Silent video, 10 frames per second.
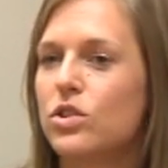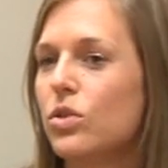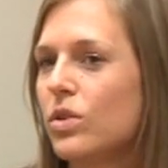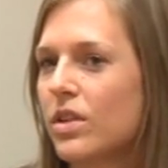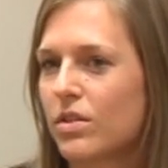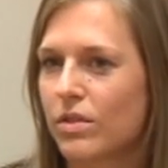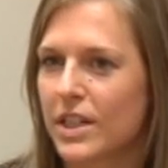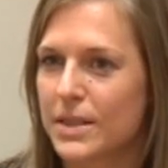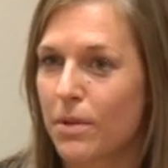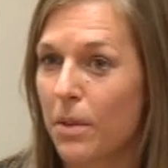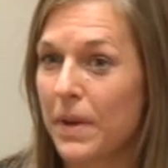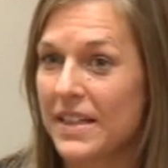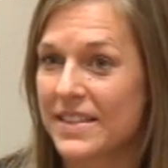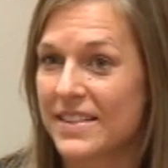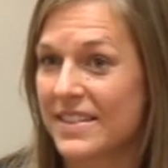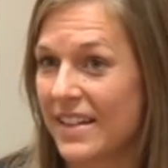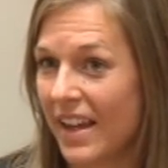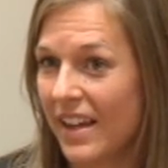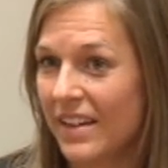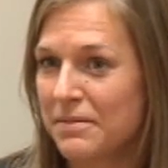2 to 3 small pieces a
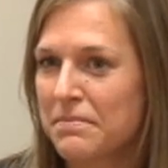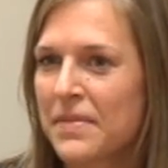day.